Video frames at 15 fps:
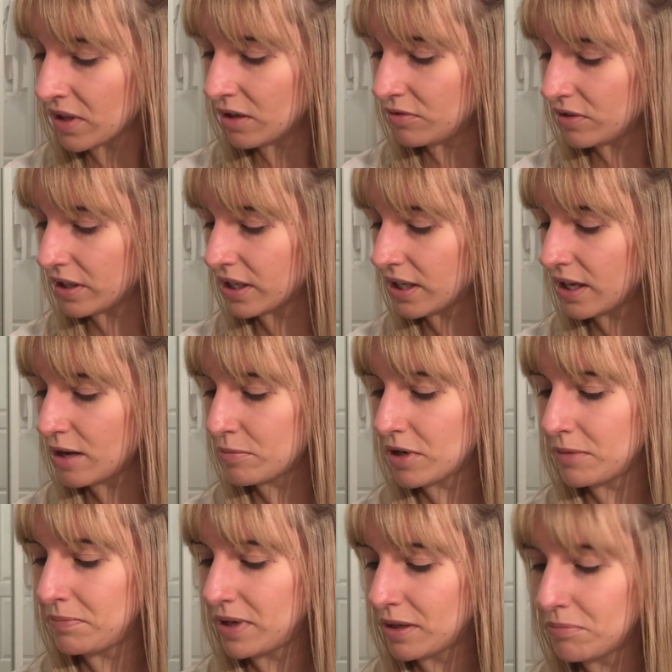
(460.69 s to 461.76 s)
if I can get
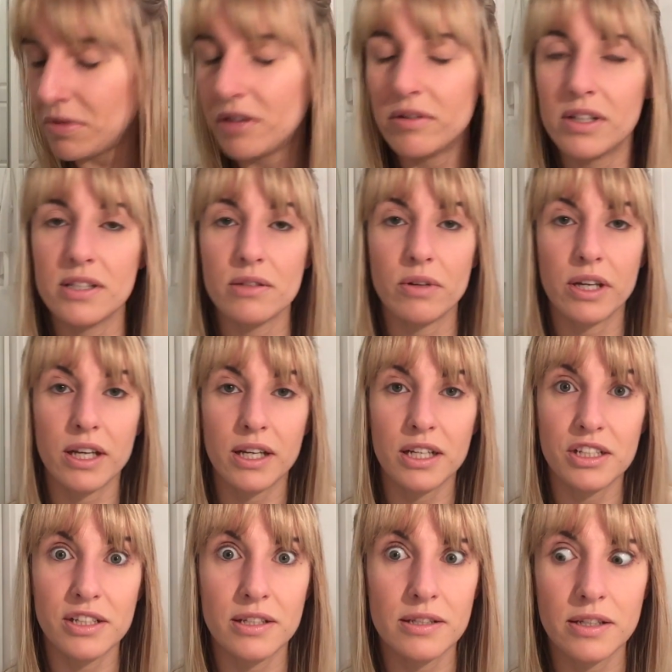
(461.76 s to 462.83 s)
my big mirror so I can
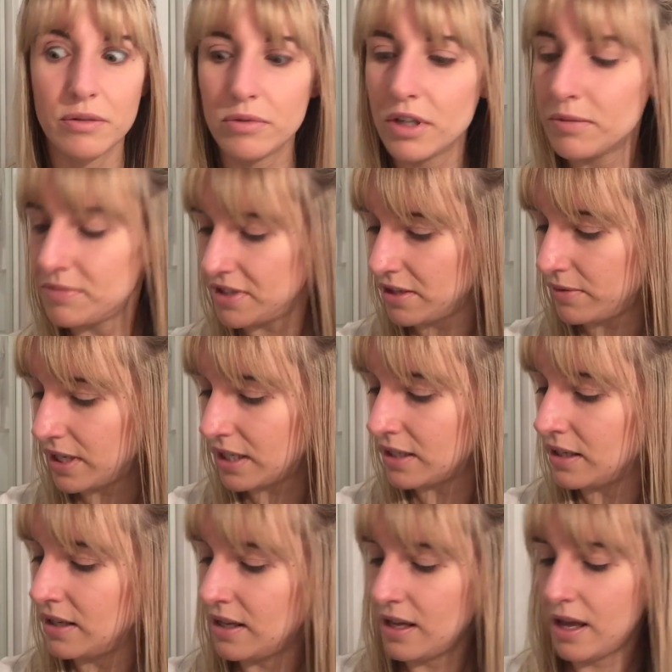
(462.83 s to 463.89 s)
actually see what I'm doing,
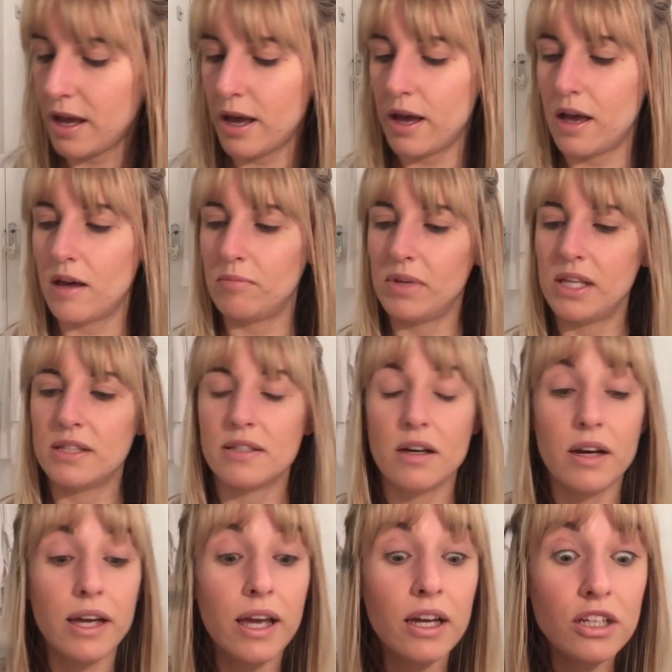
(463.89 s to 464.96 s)
is
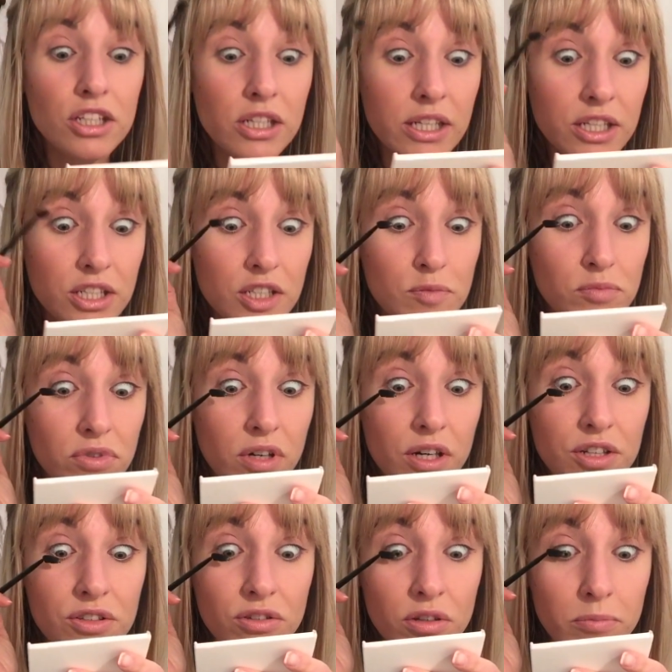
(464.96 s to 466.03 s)
I actually just
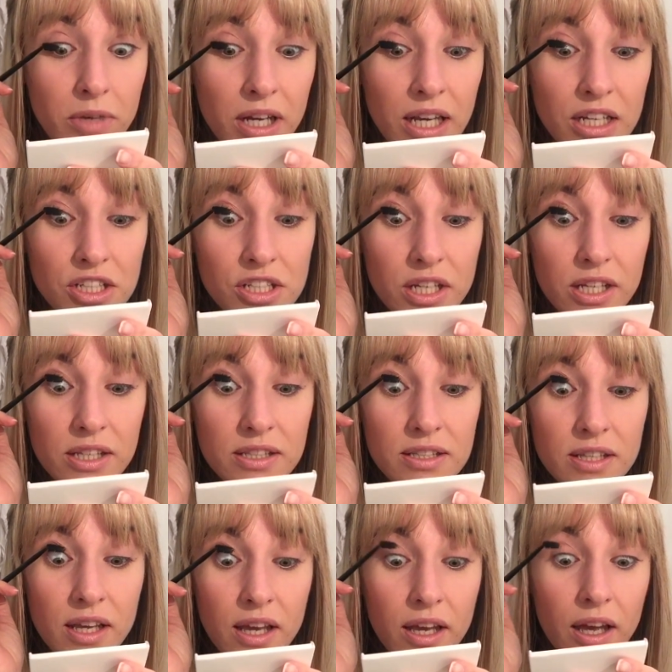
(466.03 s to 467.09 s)
brush through my
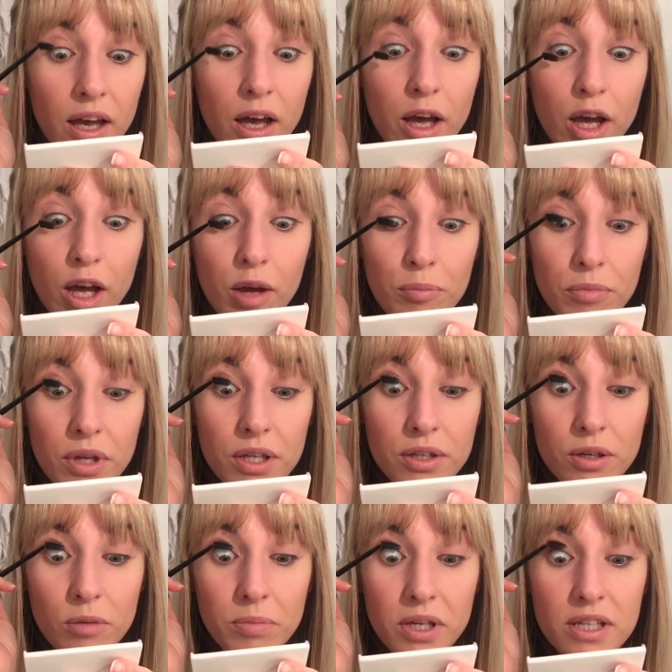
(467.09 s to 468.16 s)
lashes.
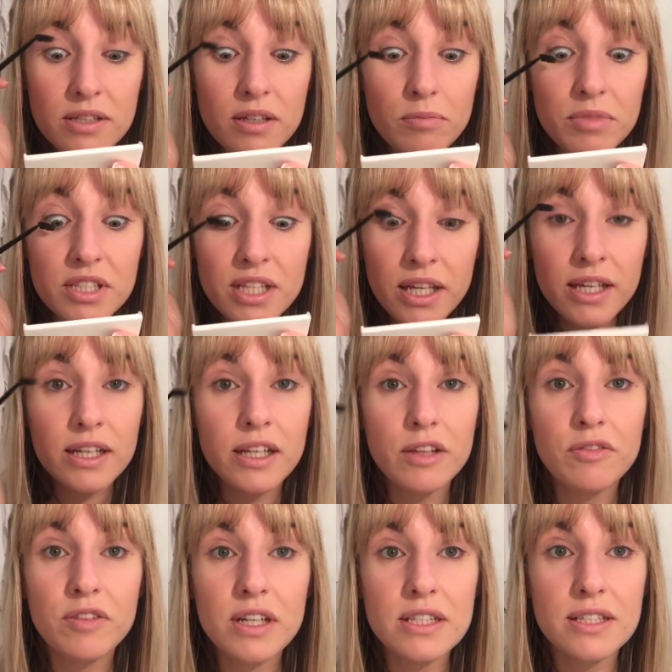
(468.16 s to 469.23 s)
Not because I'm particularly
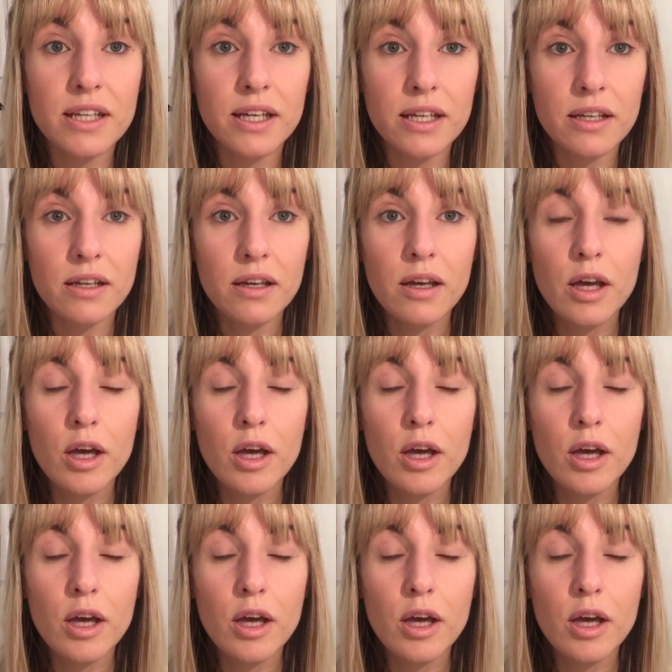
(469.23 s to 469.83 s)
fussy,